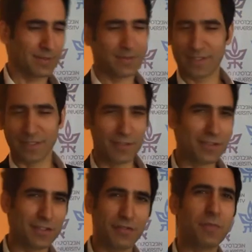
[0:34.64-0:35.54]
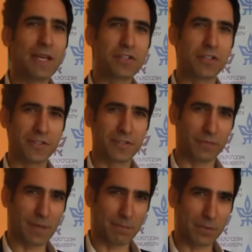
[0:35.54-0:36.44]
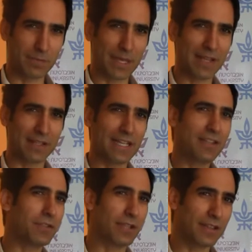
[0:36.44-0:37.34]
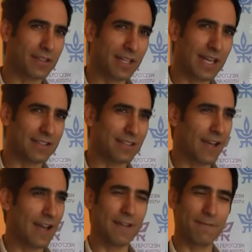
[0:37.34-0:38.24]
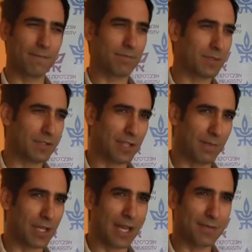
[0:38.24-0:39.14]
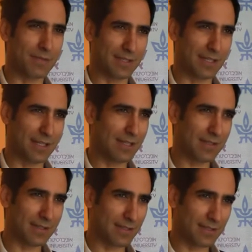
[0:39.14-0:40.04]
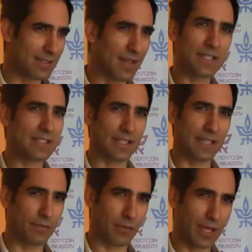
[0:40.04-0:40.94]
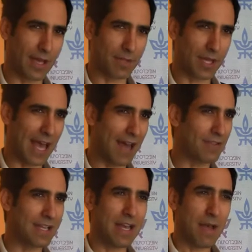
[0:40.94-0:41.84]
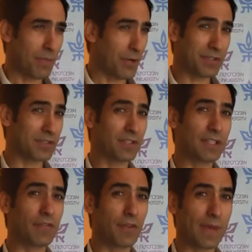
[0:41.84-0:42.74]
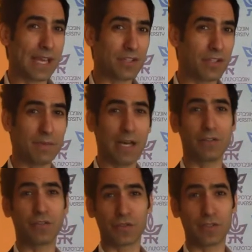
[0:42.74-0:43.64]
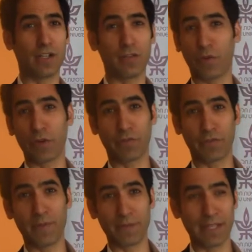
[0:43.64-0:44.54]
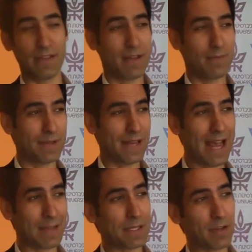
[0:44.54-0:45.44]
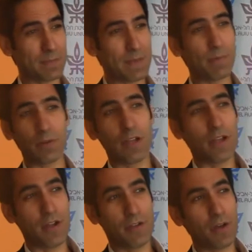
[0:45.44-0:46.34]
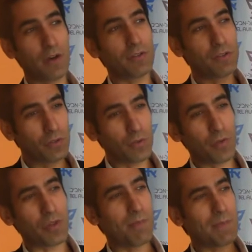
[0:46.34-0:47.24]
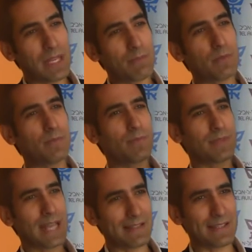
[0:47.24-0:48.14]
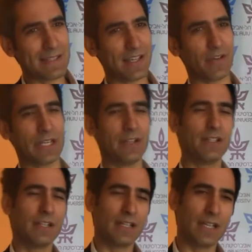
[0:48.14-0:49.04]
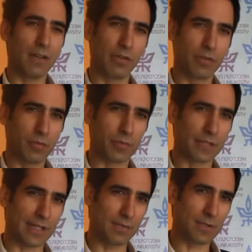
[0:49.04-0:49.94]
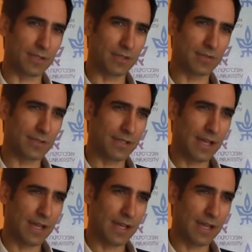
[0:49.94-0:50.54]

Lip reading: sensitive pictures of people being leaked to the internet, and sometimes it's devastating for them. You have personal information about yourself or your family being hacked because people don't do the minimum necessary in order to protect themselves.